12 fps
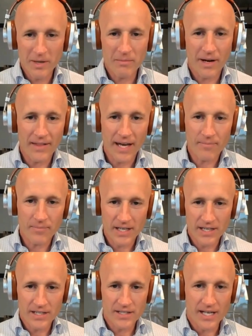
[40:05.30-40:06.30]
by that
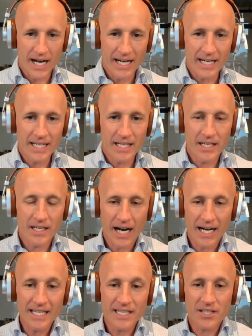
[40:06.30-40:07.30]
is I need
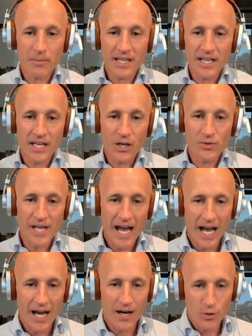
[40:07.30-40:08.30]
somebody that knows
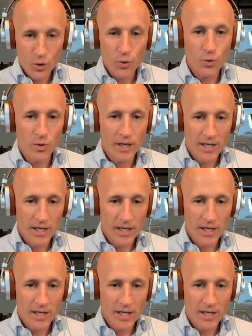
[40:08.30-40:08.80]
who.